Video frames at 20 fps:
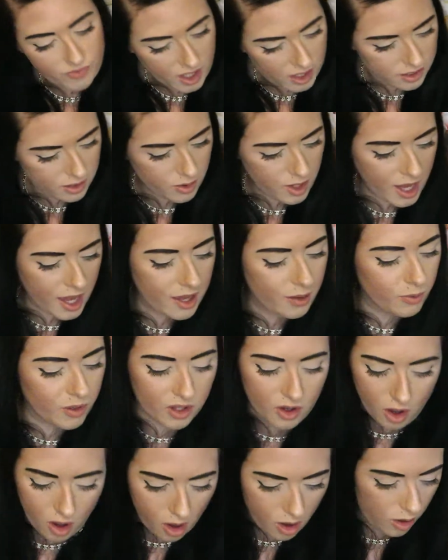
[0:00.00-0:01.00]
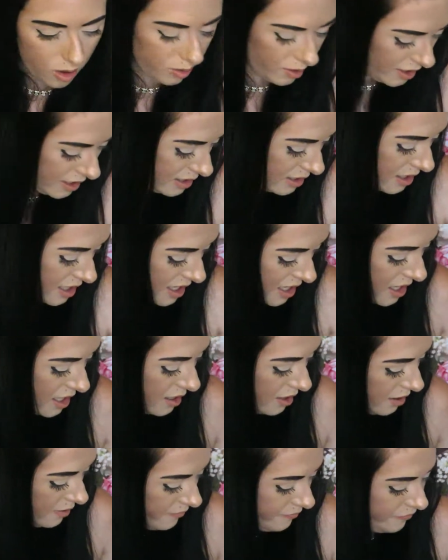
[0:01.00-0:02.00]
that's okay. We always
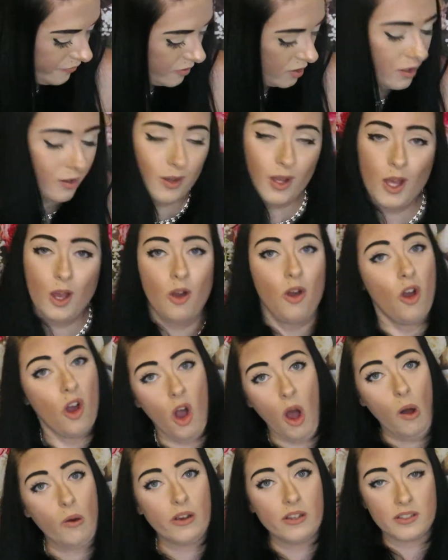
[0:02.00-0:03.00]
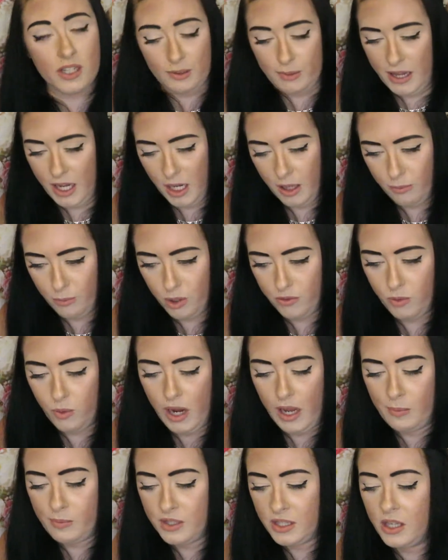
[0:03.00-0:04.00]
need, always need makeup remover
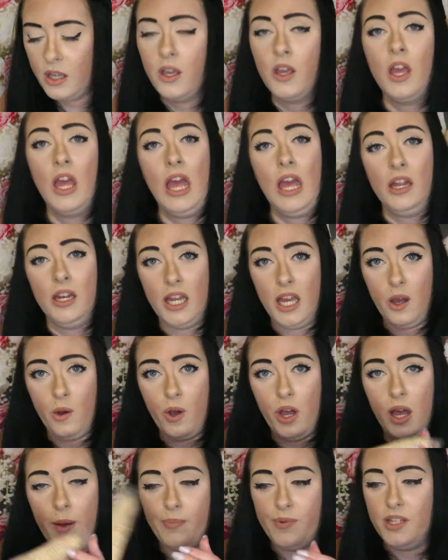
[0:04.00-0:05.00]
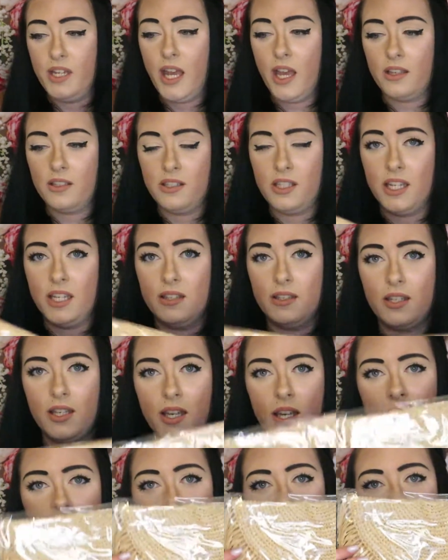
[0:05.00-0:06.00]
wipes. Now up next is
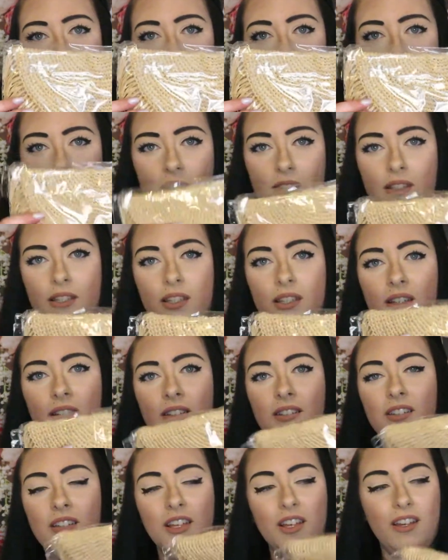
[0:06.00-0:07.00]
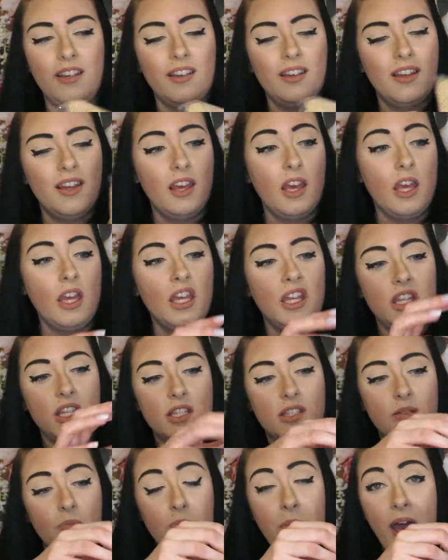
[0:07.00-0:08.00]
this
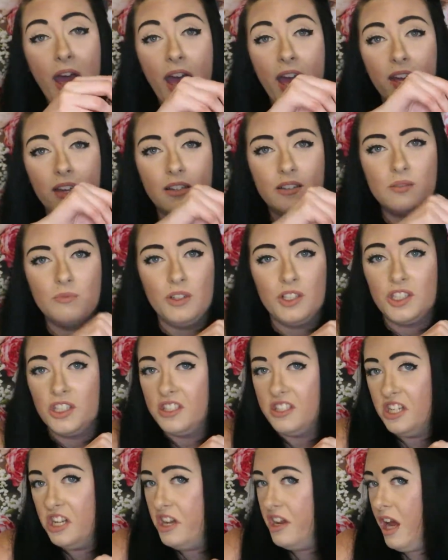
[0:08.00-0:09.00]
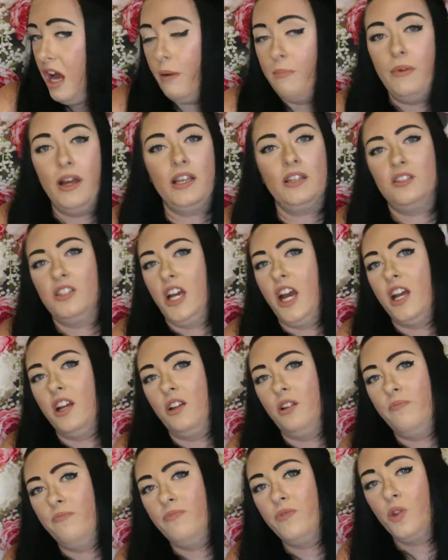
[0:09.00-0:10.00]
this bag, which is not my
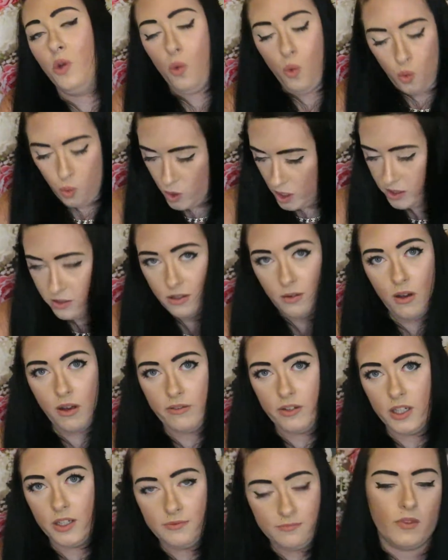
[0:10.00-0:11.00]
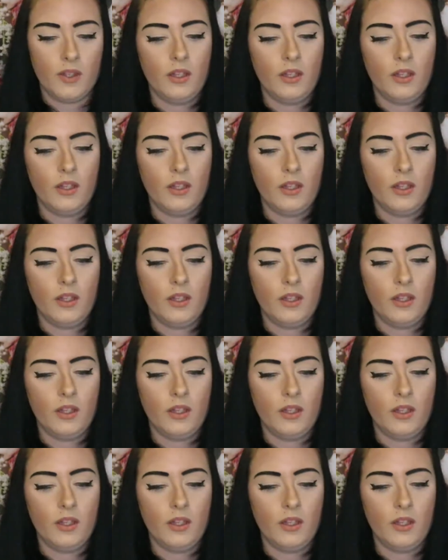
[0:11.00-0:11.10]
style whatsoever.